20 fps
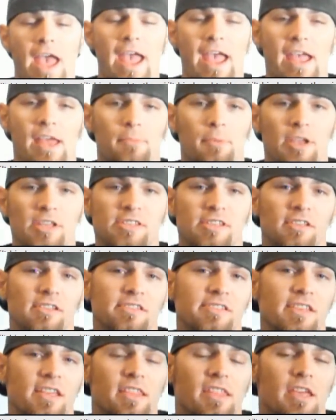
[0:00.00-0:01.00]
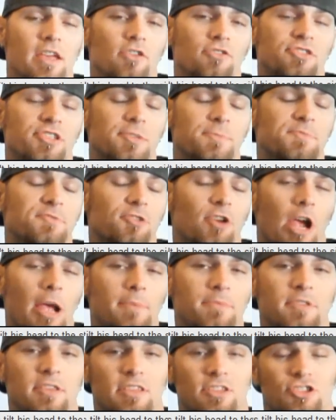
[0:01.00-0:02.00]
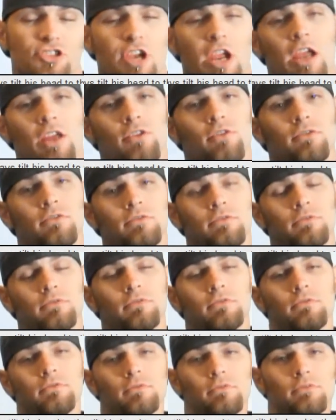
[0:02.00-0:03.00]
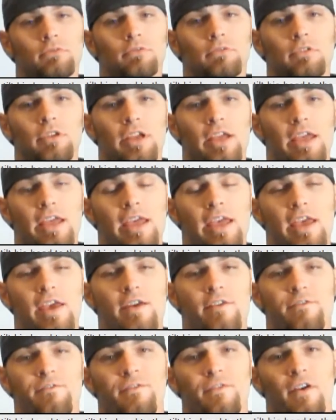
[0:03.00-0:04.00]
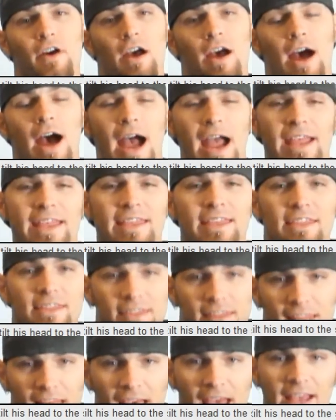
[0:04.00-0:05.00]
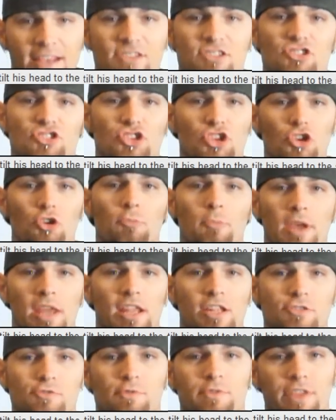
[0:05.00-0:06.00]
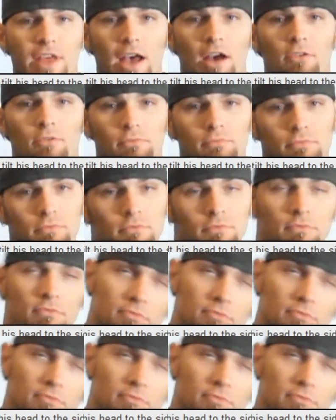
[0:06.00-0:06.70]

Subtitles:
And basically said that he'll subscribe to the channel if I can last 2 minutes without